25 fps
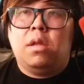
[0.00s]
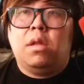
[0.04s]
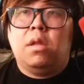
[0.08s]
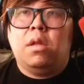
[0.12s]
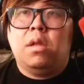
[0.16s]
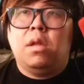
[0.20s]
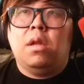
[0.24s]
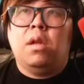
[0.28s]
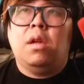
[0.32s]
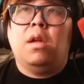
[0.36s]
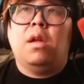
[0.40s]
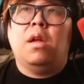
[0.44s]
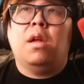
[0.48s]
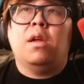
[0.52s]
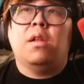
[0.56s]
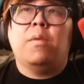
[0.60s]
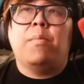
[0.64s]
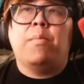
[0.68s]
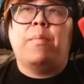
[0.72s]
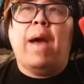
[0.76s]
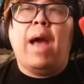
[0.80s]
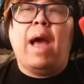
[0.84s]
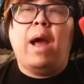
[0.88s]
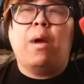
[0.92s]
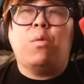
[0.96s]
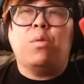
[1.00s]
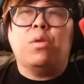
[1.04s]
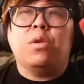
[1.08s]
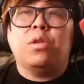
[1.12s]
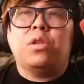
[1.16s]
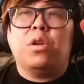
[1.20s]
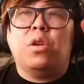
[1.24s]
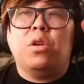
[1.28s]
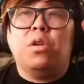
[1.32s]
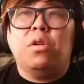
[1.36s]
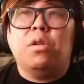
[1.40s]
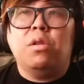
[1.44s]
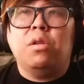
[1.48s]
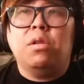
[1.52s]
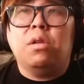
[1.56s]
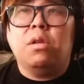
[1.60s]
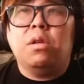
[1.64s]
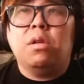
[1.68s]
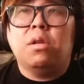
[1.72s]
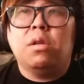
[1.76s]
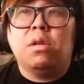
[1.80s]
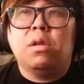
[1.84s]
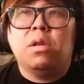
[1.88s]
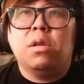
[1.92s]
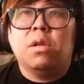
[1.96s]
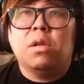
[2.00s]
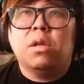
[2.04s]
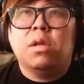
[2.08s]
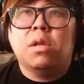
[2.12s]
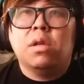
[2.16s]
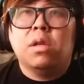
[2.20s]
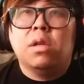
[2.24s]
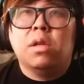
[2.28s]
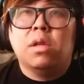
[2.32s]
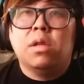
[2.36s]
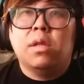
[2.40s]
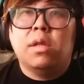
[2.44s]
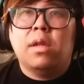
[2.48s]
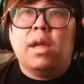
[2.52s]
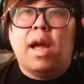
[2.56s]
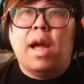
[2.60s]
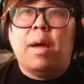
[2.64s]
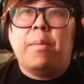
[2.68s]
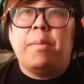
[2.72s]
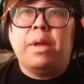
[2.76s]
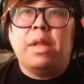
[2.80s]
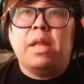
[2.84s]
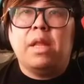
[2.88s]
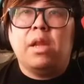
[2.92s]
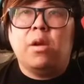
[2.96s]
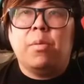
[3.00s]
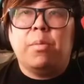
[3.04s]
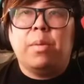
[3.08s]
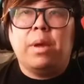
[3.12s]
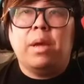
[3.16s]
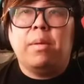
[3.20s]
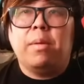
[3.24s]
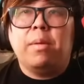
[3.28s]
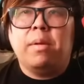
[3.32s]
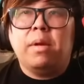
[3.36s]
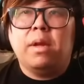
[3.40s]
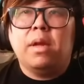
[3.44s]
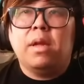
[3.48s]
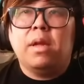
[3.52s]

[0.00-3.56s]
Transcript: Oh, the backward turn? Nah, I'm in there, baby.